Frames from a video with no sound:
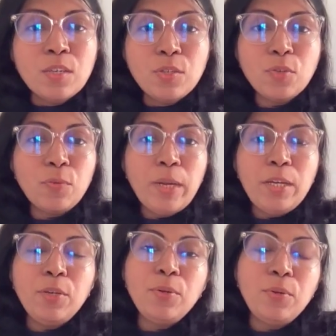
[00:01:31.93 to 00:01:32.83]
So
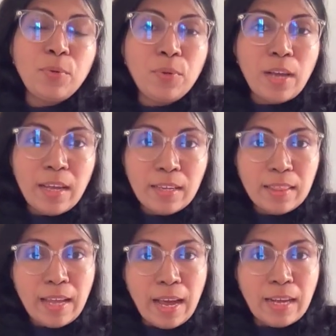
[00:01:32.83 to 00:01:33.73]
when you do
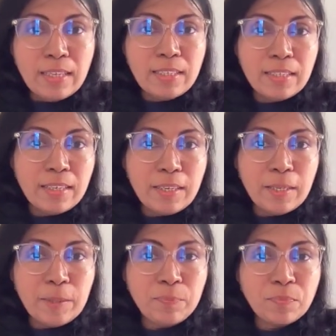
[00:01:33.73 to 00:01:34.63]
like that,
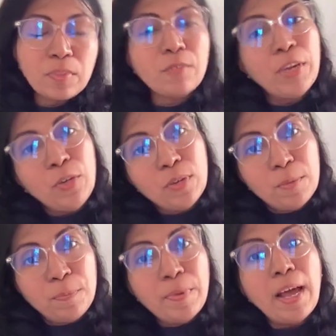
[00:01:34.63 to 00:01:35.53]
when you
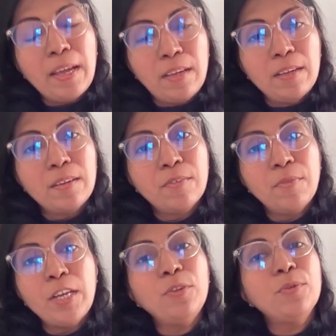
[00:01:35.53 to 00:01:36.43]
apply,
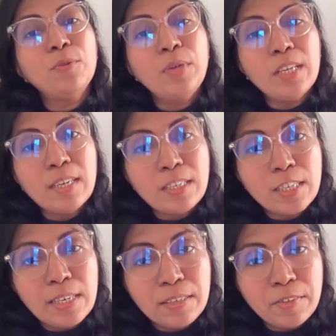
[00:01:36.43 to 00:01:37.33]
when you do
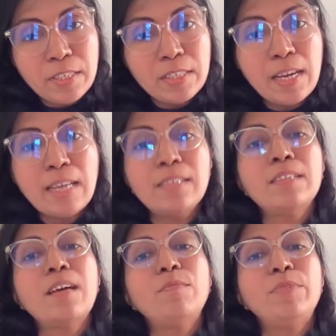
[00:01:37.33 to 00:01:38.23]
English literature as a
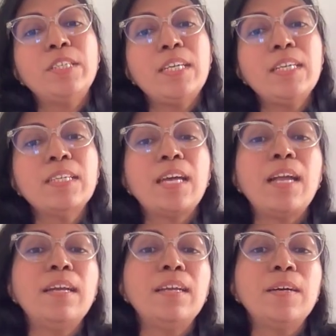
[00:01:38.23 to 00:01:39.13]
subject
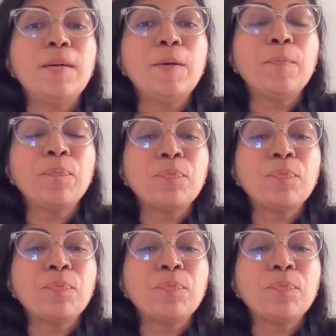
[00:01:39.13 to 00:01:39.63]
and